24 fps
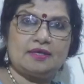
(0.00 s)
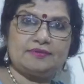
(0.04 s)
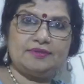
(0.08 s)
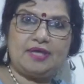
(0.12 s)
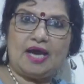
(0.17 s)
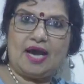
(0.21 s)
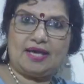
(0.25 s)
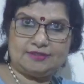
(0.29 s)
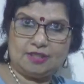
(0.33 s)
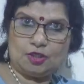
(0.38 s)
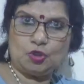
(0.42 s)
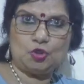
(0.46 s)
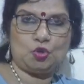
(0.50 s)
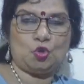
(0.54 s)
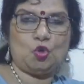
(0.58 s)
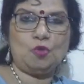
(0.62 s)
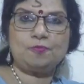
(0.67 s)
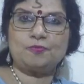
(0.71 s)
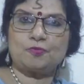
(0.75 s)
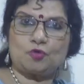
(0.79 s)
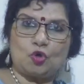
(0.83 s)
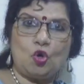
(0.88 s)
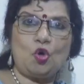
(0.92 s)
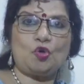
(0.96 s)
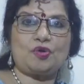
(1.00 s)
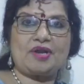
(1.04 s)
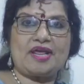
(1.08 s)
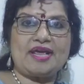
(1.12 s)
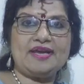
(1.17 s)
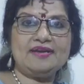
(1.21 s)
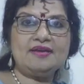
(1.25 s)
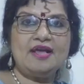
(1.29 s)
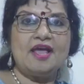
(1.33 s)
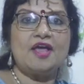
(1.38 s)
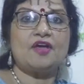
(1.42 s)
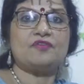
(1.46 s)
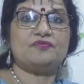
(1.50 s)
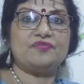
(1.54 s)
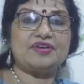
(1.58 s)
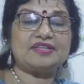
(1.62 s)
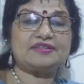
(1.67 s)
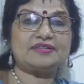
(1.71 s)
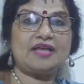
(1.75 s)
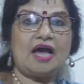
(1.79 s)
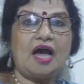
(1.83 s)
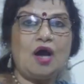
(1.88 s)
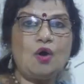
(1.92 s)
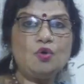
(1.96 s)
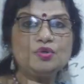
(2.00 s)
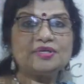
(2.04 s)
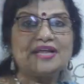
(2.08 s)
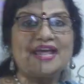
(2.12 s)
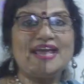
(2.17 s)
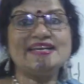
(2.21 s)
the other group, chlorine, without